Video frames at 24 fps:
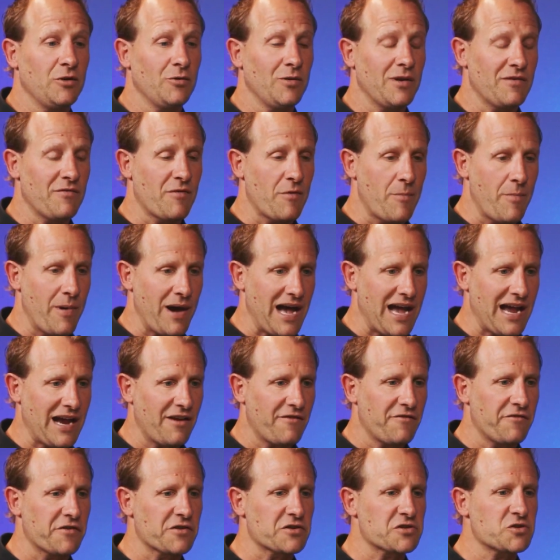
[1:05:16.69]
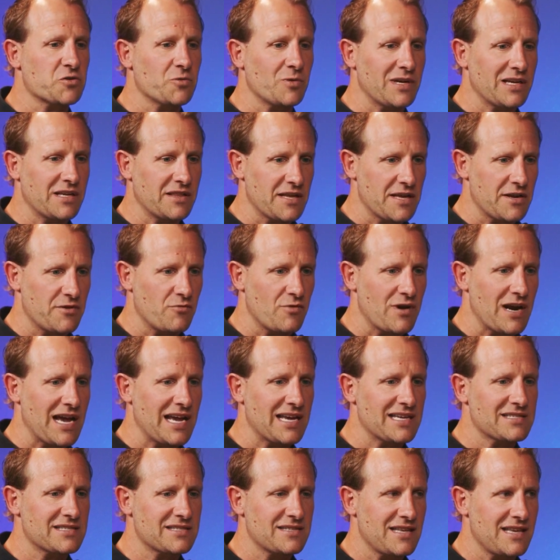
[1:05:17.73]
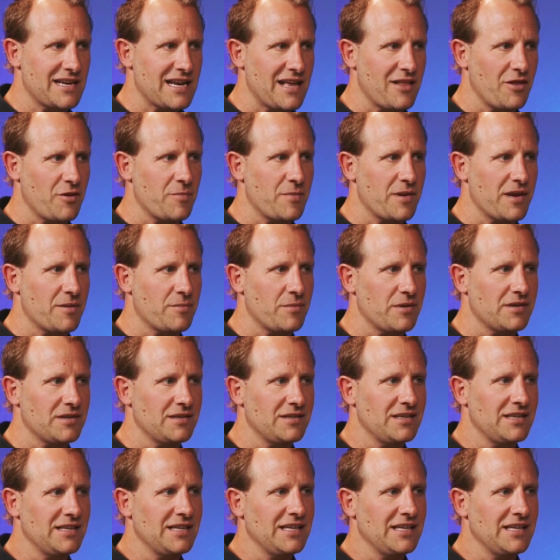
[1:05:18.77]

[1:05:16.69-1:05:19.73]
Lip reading: We have a bye our first week, then Rice, then Alabama.